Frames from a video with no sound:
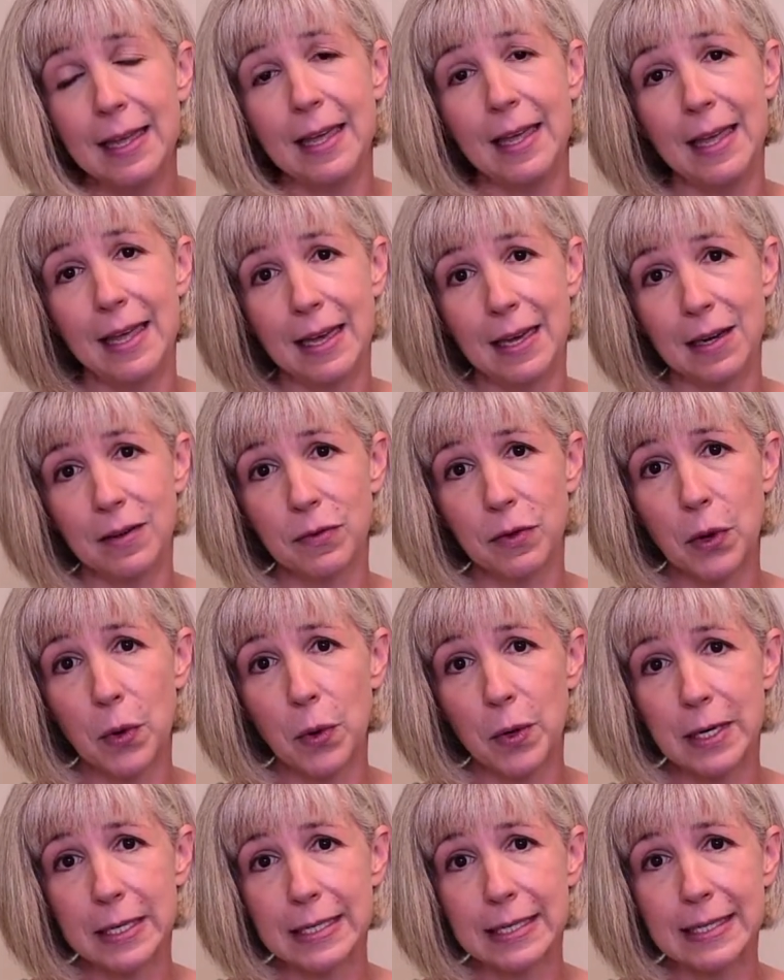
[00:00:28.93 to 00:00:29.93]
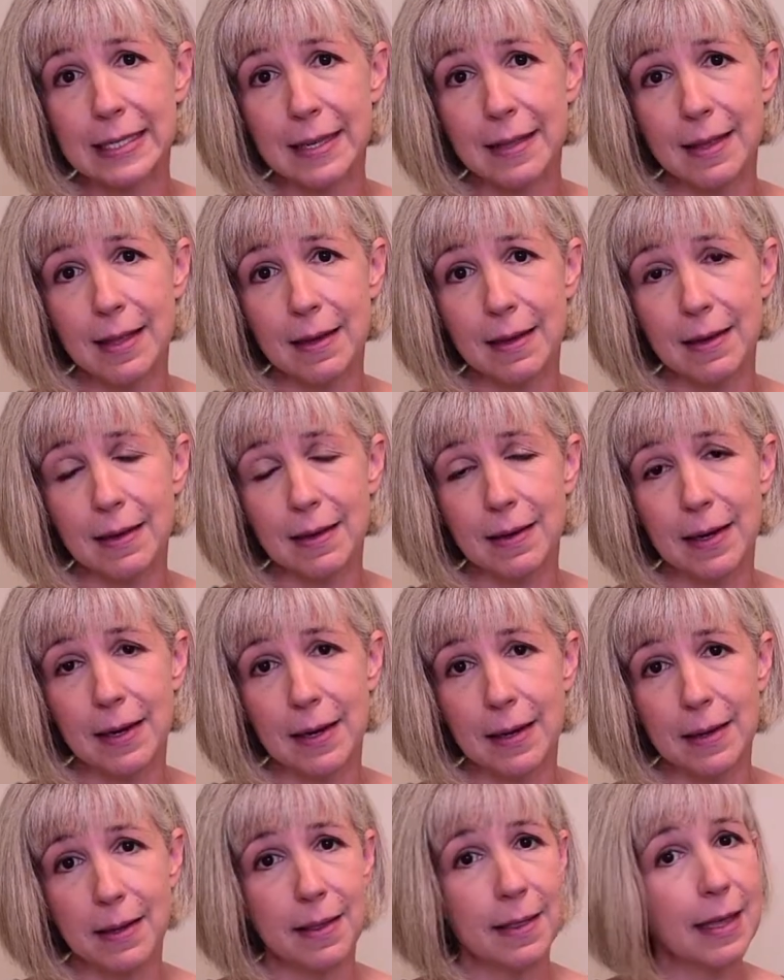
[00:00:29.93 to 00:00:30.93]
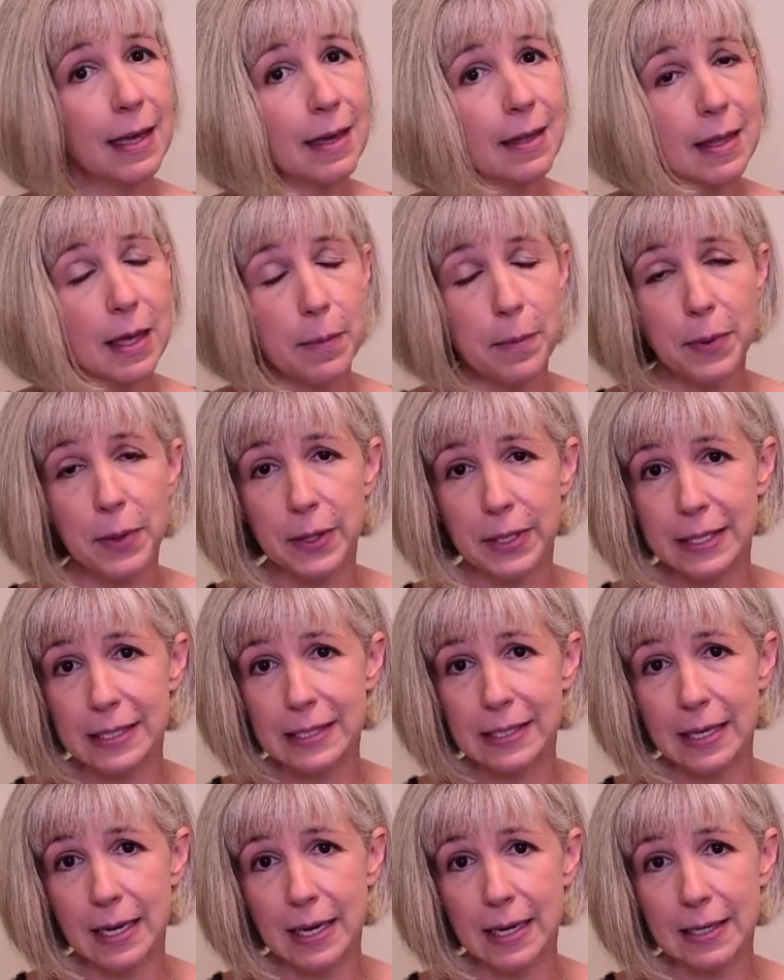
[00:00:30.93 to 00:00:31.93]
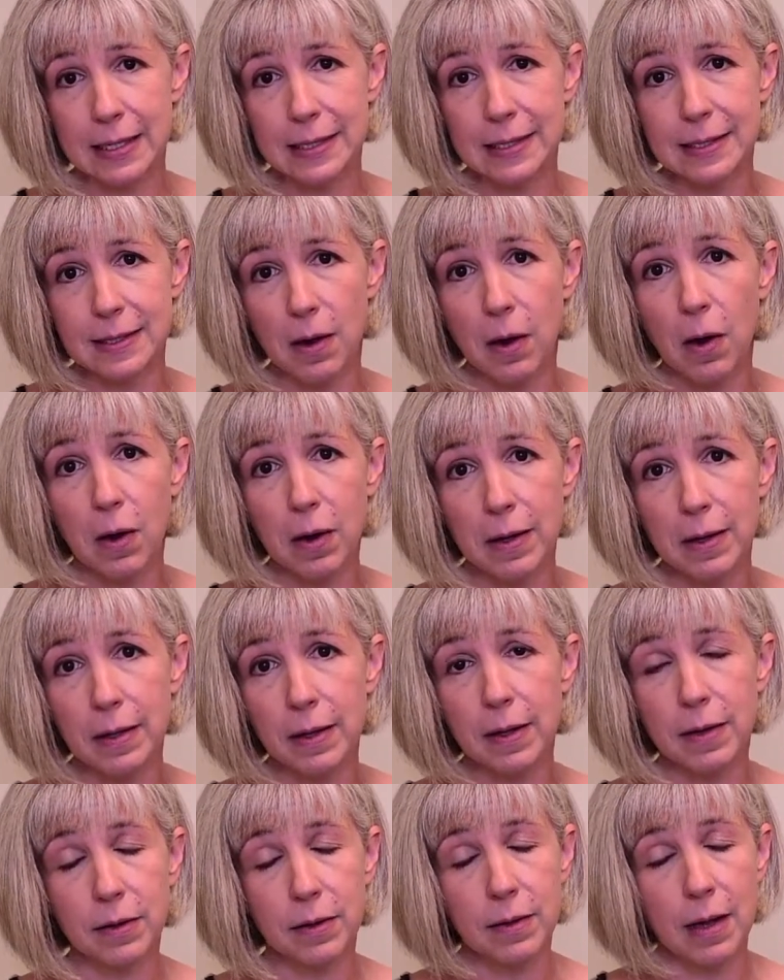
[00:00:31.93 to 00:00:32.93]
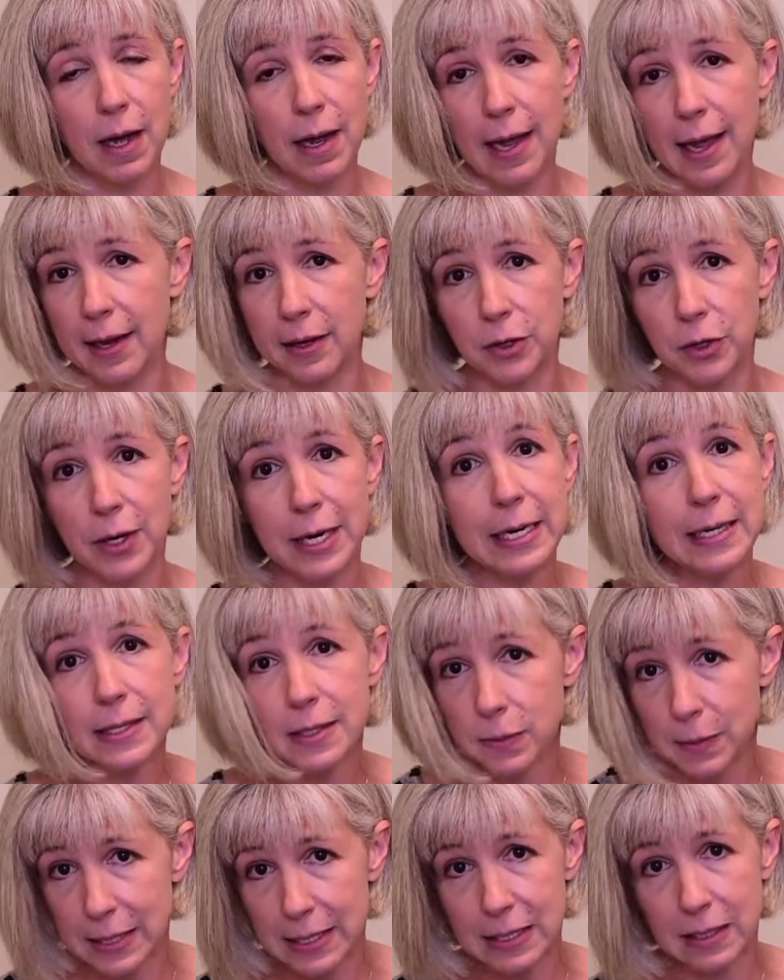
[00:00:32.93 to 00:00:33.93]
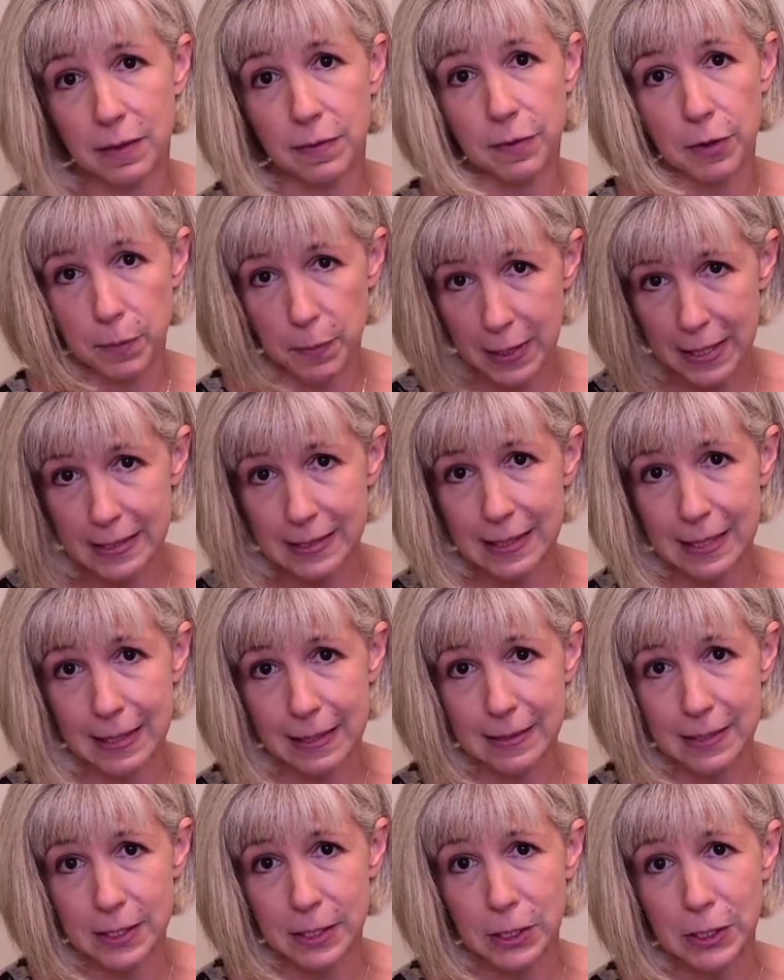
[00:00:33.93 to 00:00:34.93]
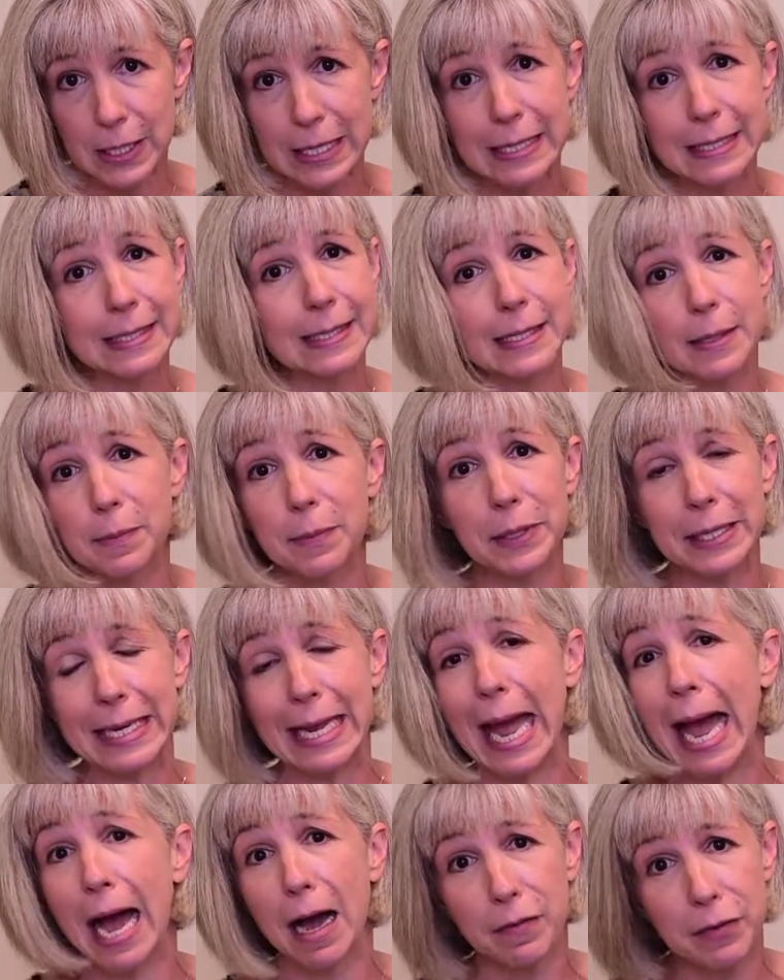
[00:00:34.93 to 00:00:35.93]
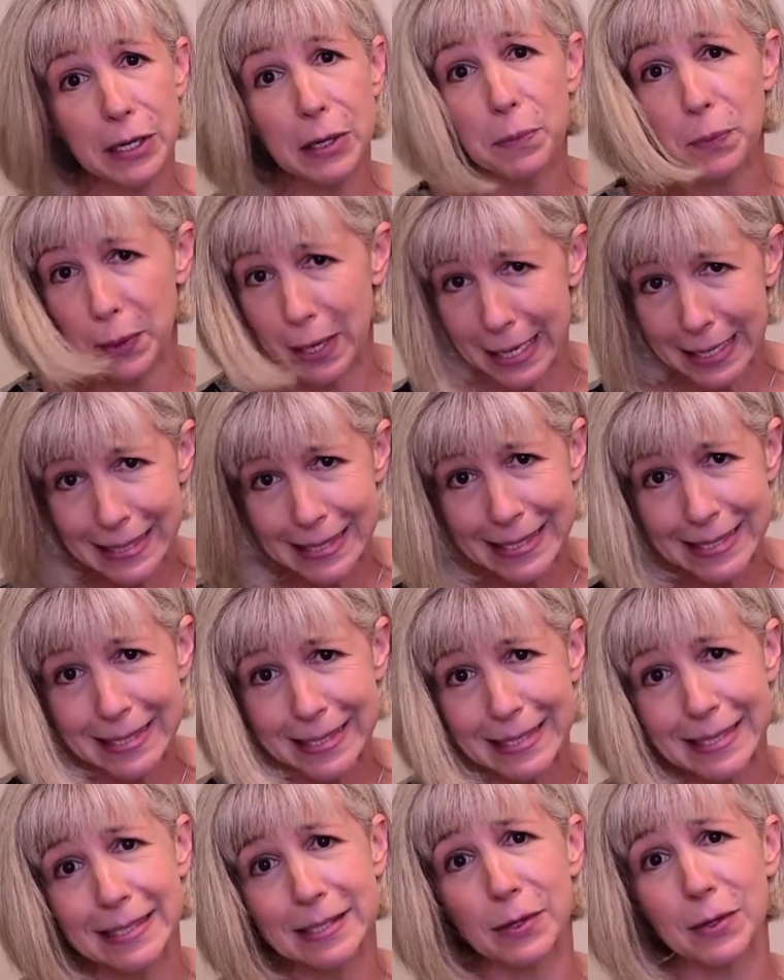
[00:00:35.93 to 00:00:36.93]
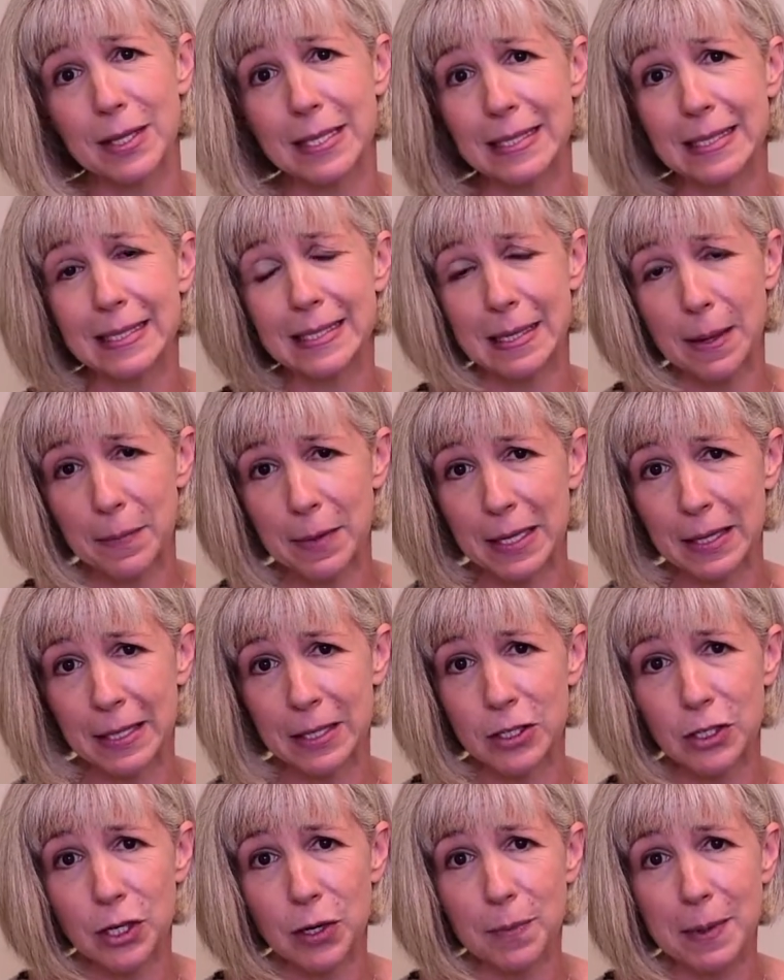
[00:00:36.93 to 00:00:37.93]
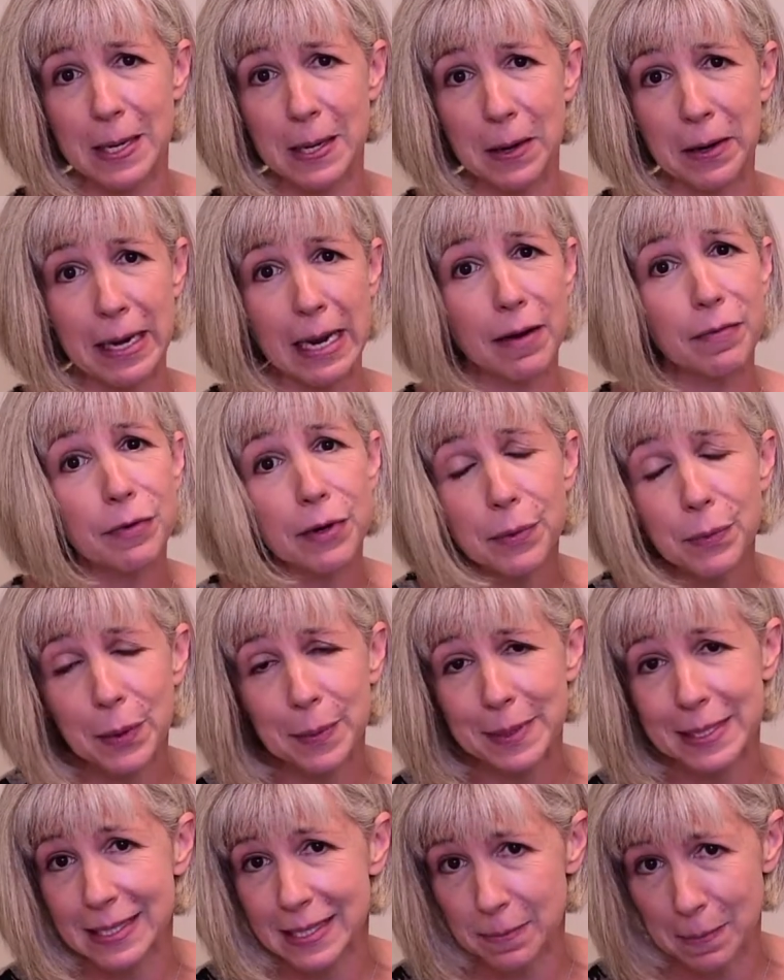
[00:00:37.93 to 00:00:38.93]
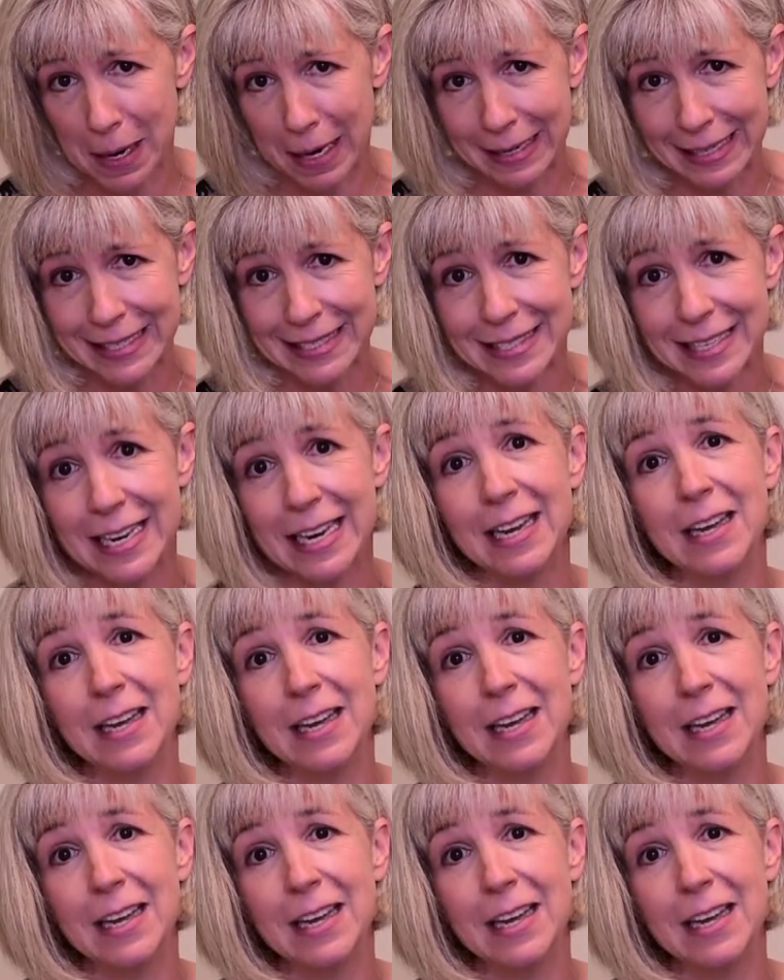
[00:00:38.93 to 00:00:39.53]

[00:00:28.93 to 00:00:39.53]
And of course, the uh, thing that puts us all uh, at greatest risk for breast cancer is simply having breasts. So this is something that should be on every woman's mind.